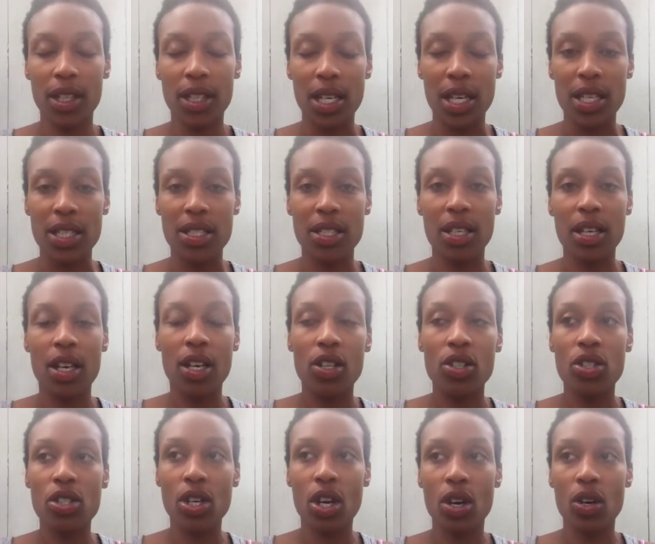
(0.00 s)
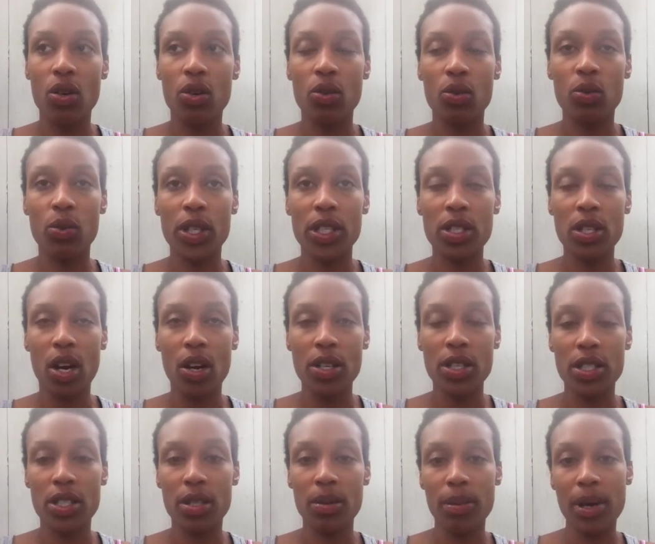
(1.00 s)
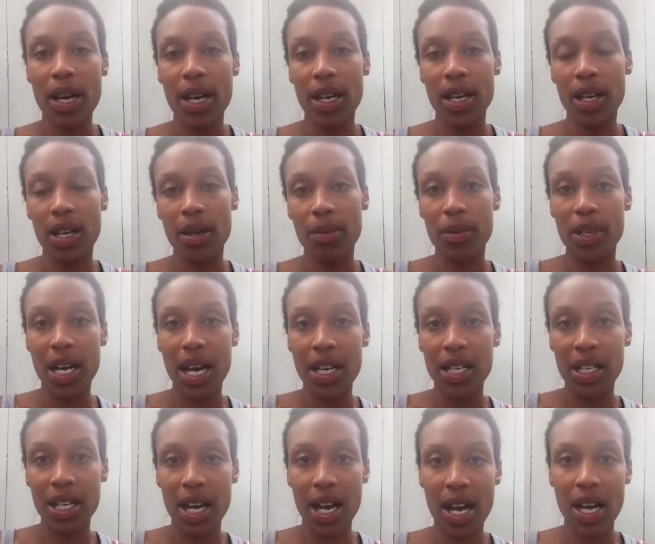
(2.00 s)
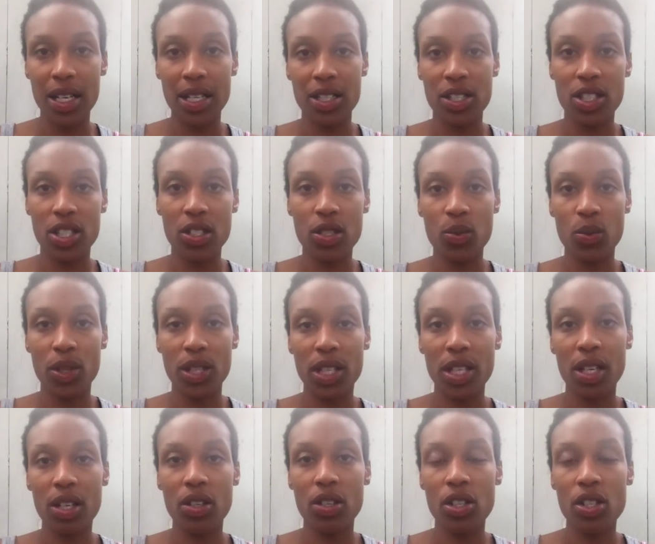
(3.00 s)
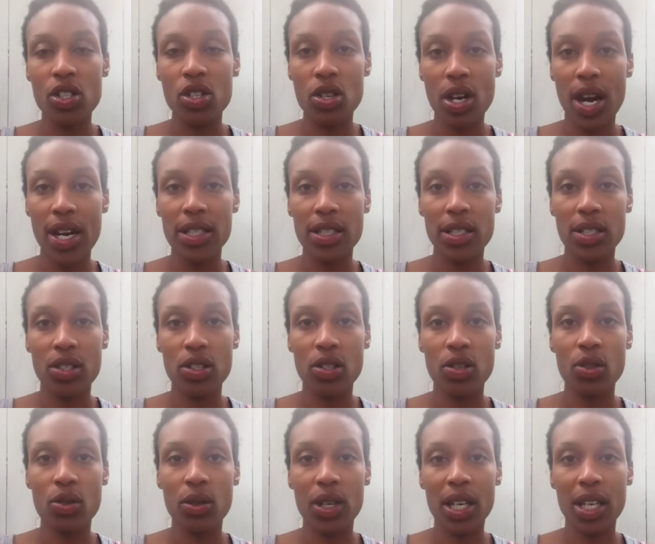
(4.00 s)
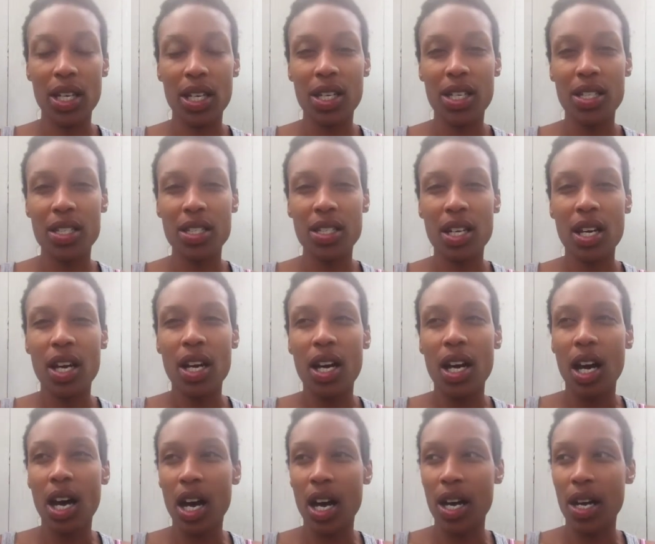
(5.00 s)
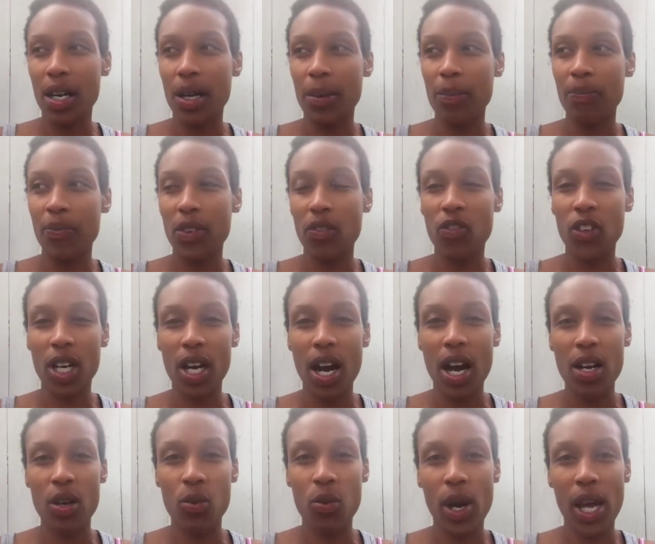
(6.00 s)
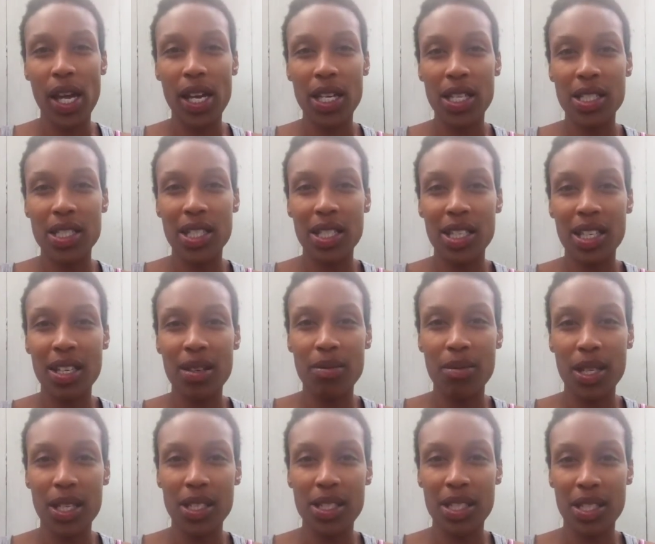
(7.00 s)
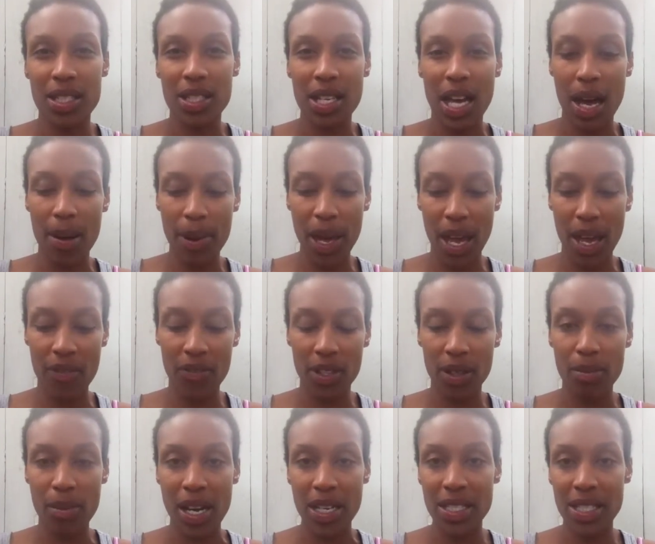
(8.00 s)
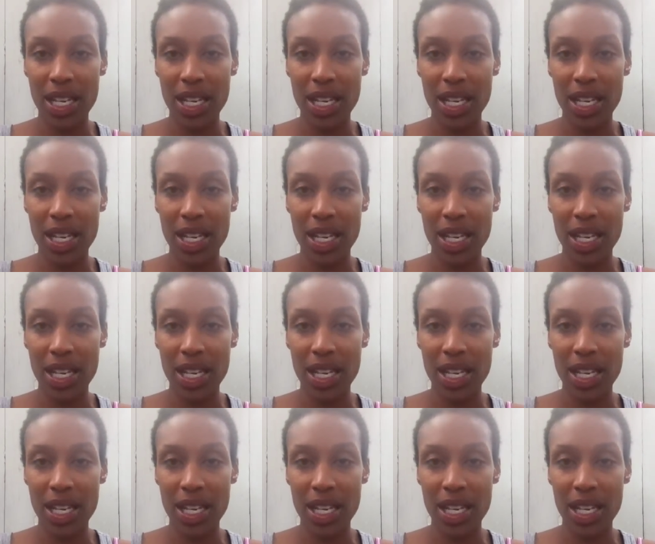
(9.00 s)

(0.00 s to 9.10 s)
Yes. So with talking to my gynecologist, what they're going to try to do is figure out a way to get me to stop having my